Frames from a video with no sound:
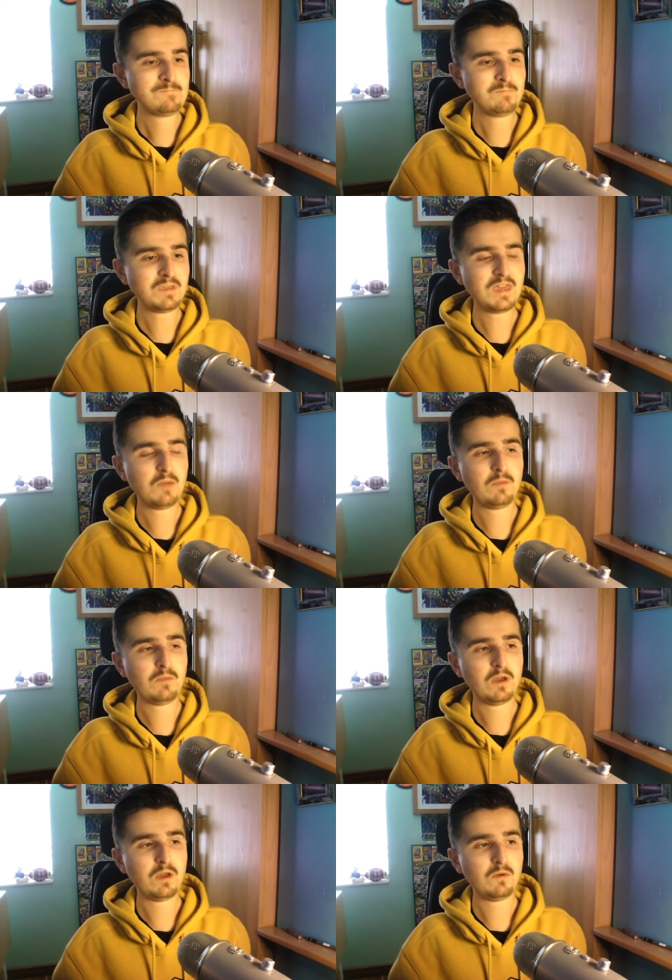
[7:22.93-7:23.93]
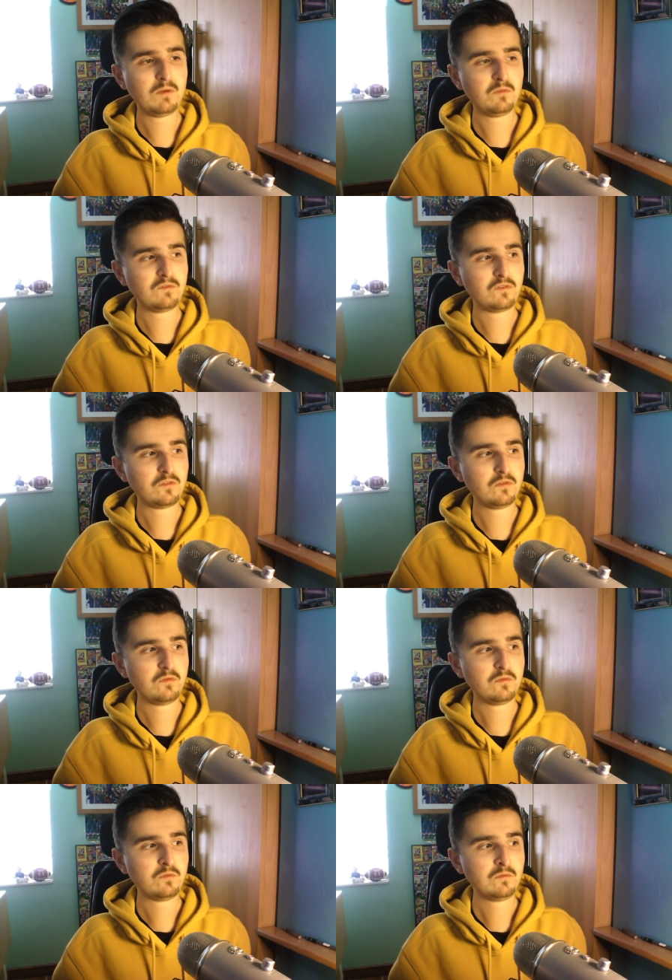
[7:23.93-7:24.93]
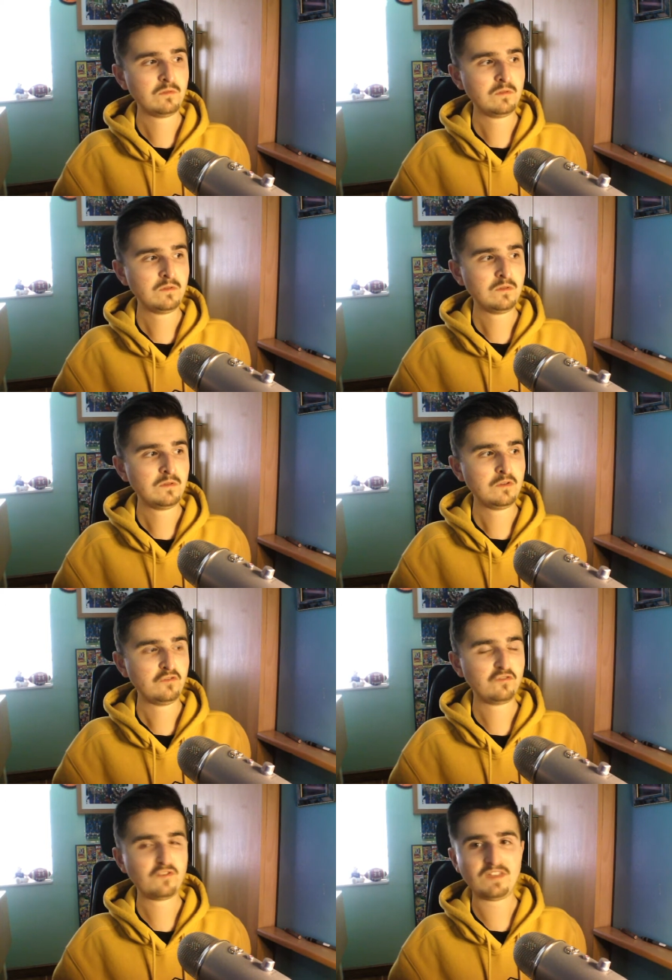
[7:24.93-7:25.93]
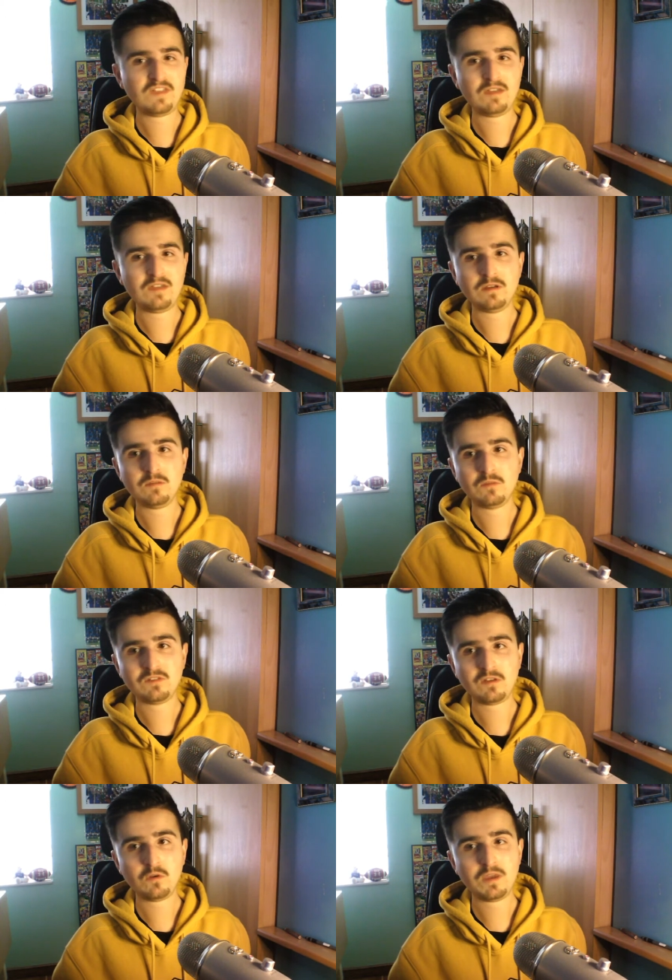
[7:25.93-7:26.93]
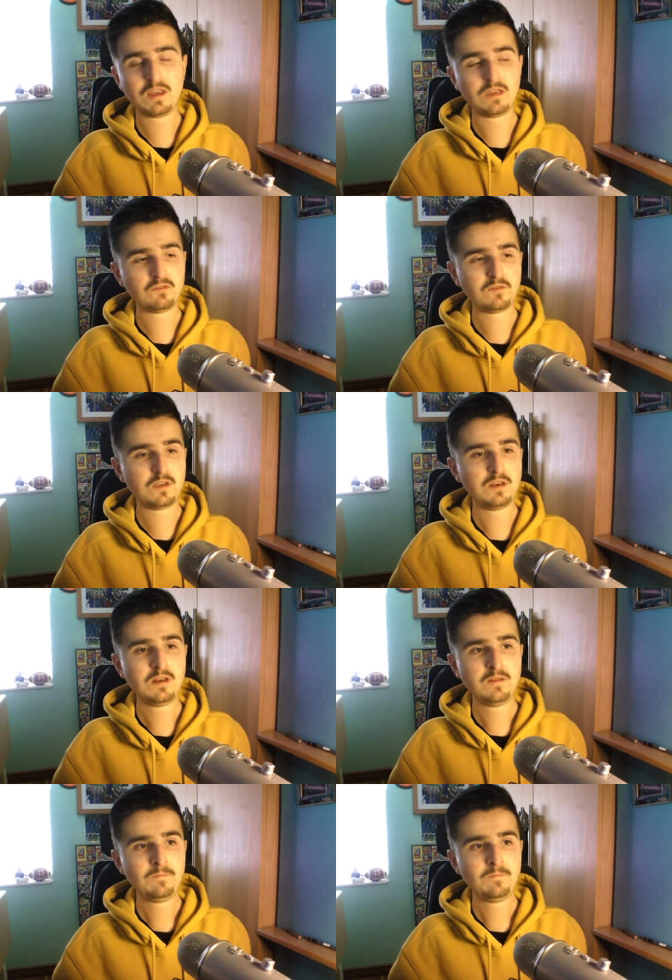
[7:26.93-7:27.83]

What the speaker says: But yeah, it went well. I wasn't too stressed out. Once I got in it, I was fine.